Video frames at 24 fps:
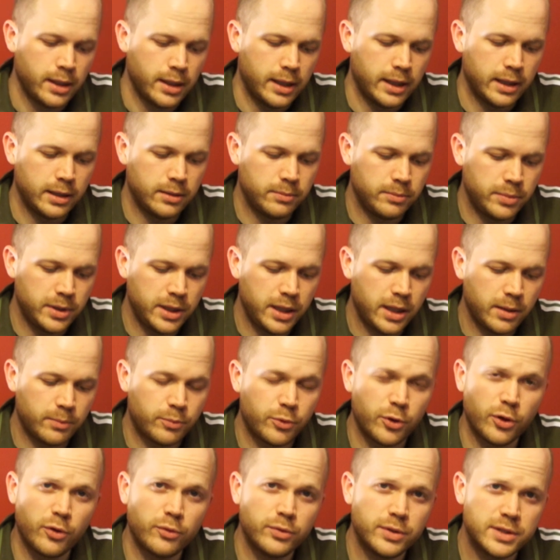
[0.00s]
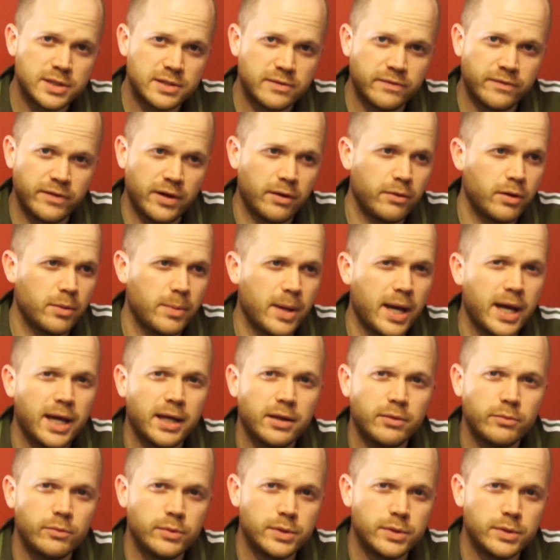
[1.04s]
and being prone is very bad.